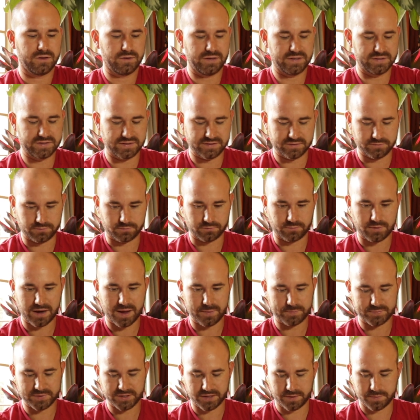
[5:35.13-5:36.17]
It's
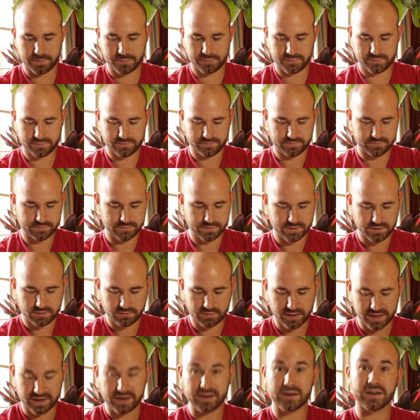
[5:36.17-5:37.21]
wrapped up
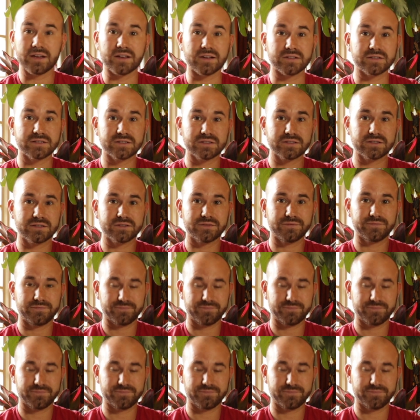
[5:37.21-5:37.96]
like it is.